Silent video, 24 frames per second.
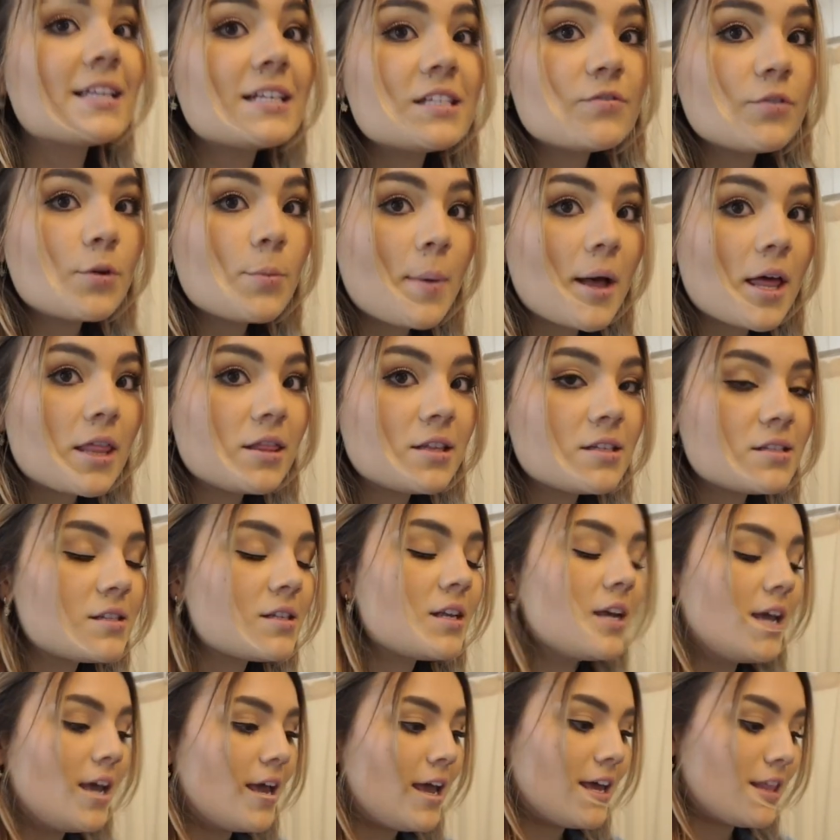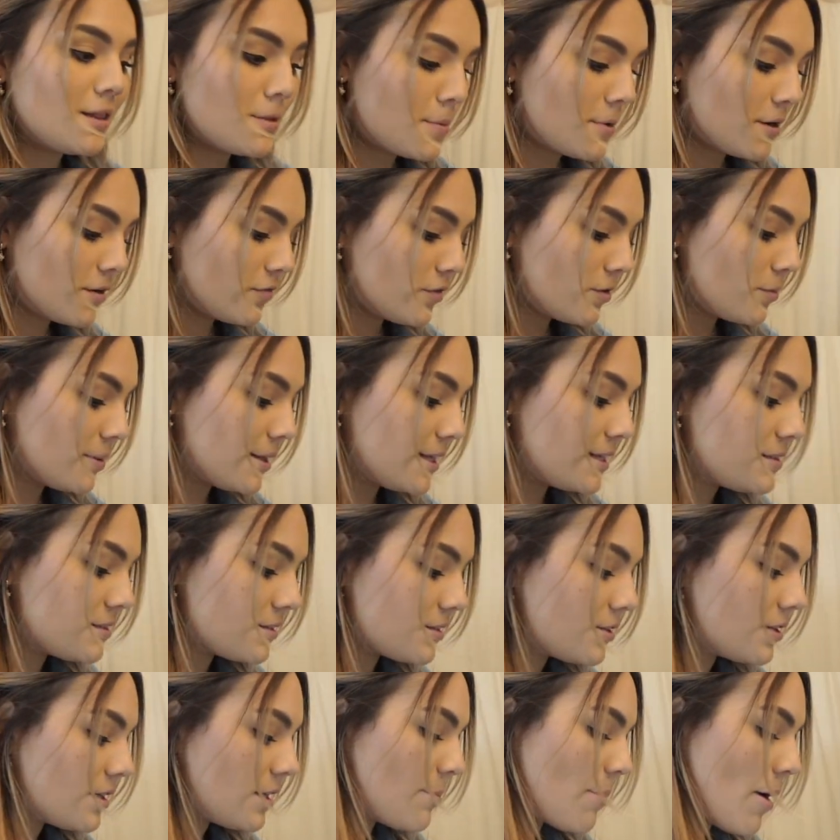this for months, and the perfect place
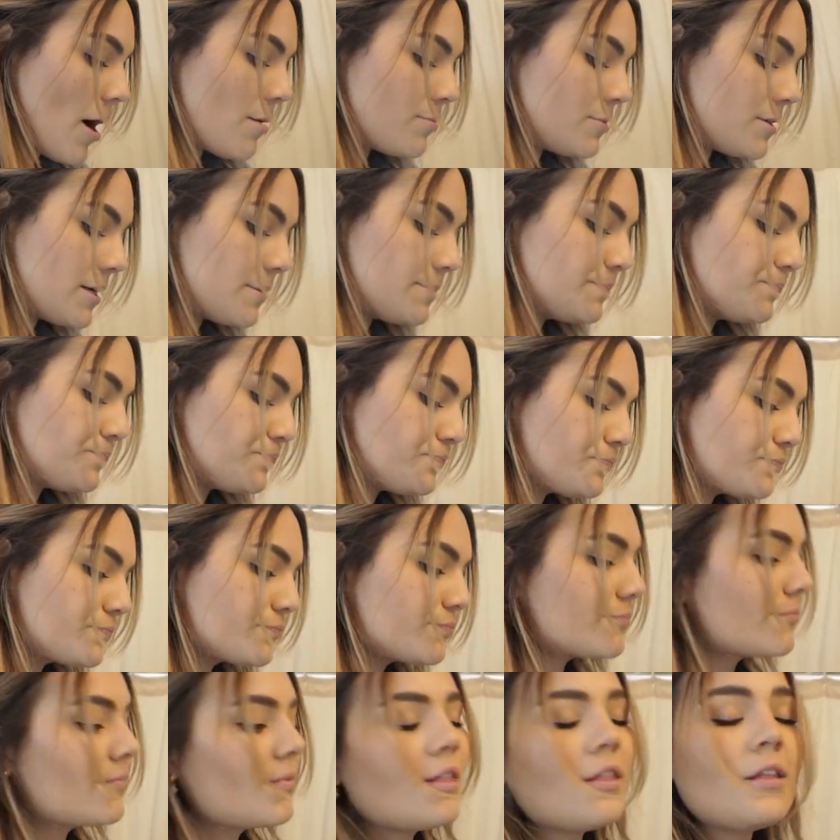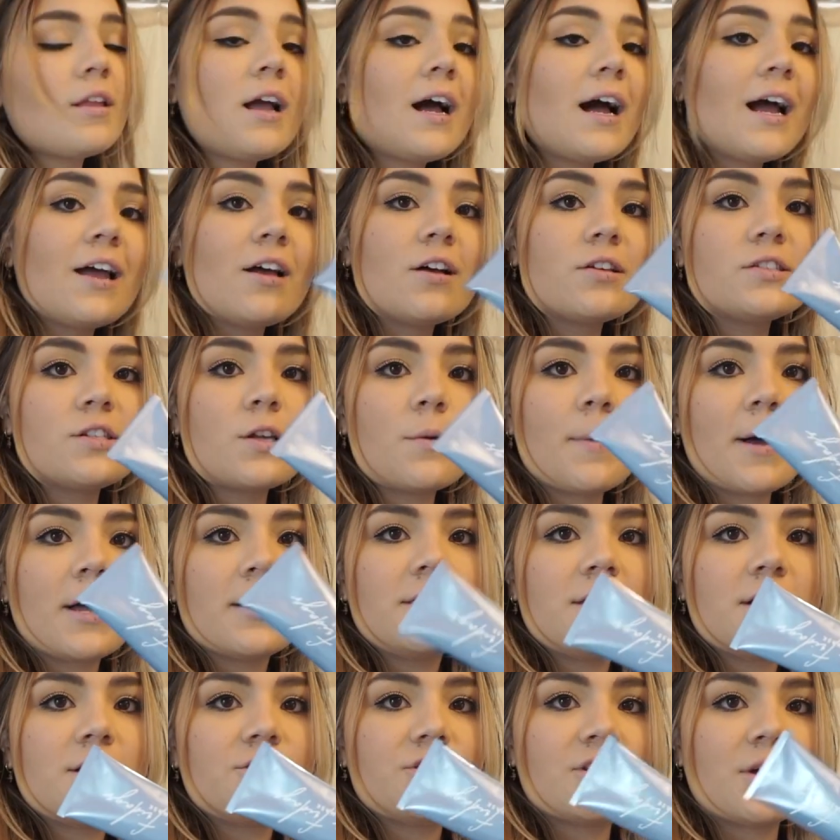literally popped up. I also
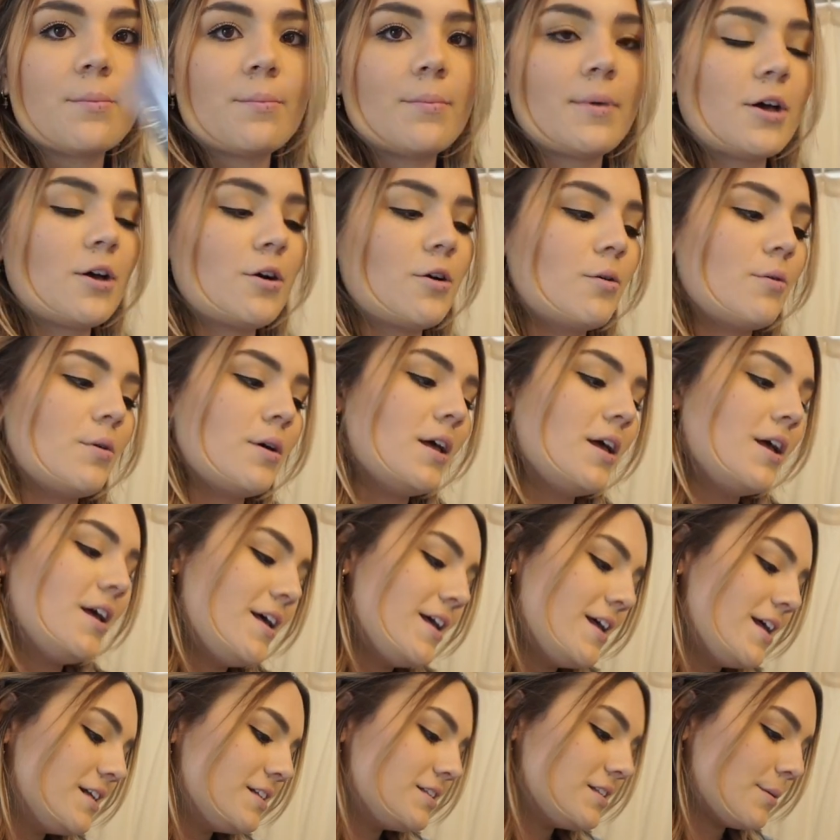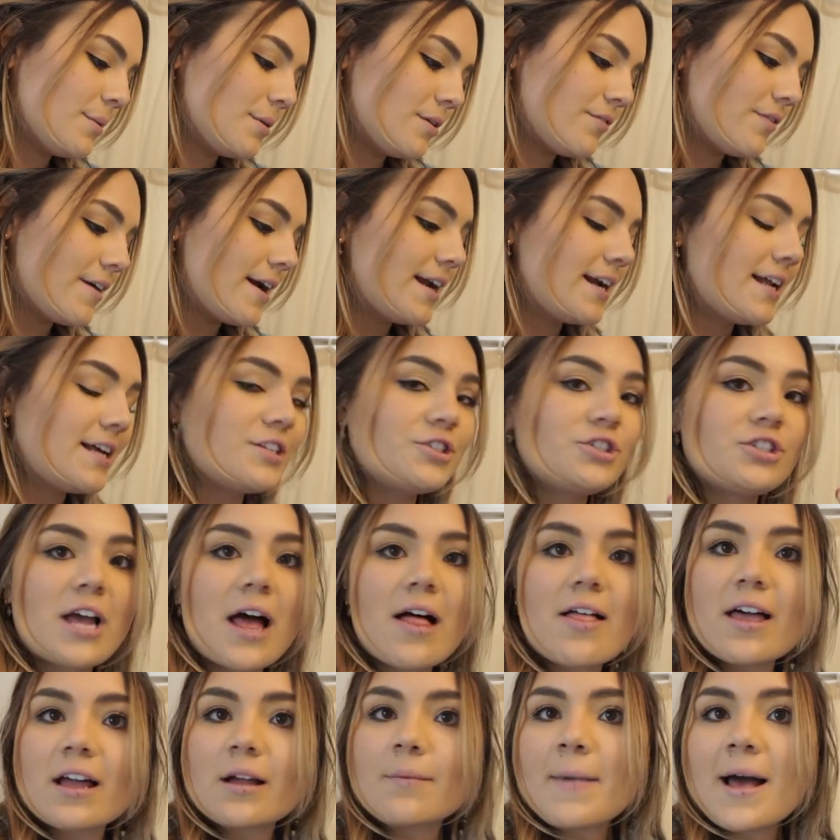bought the Jumbo Summer Fridays
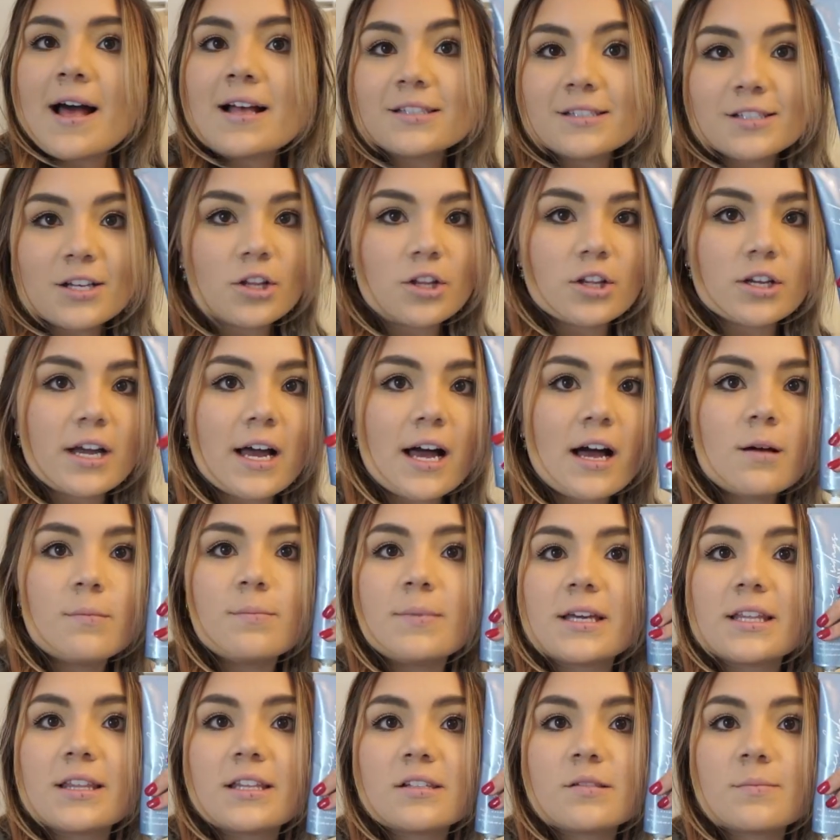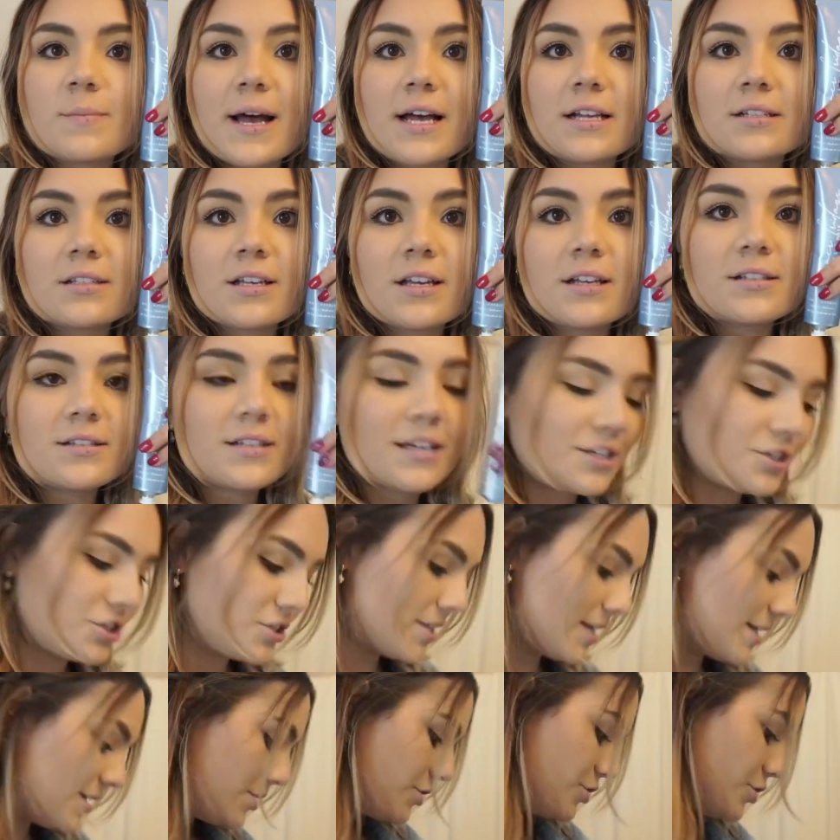jet lag mask. Look at how big this mask is. I
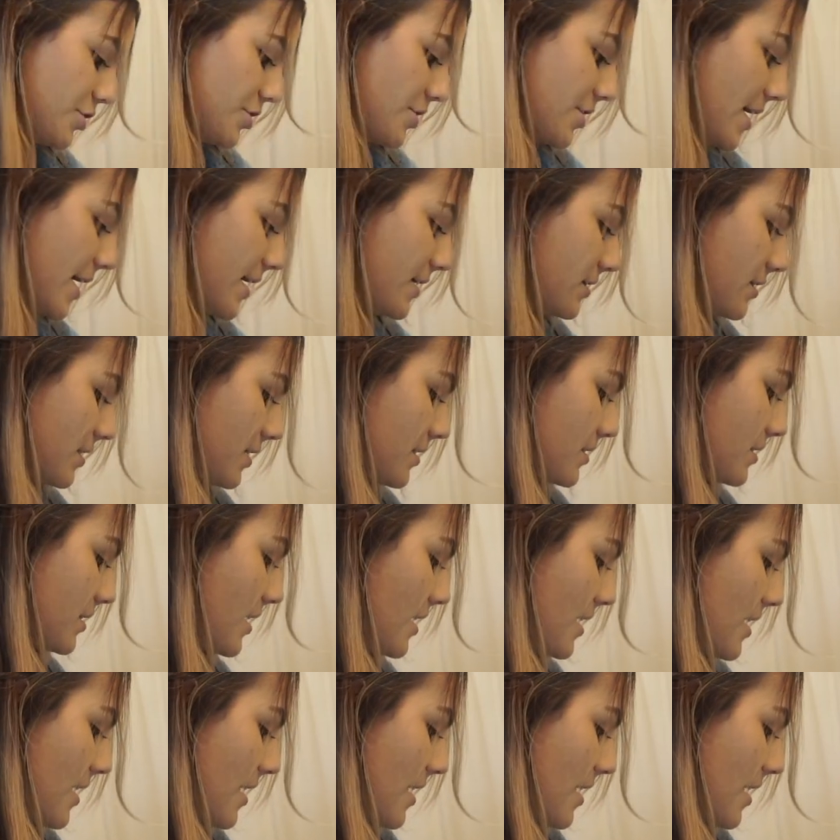just had to show you guys because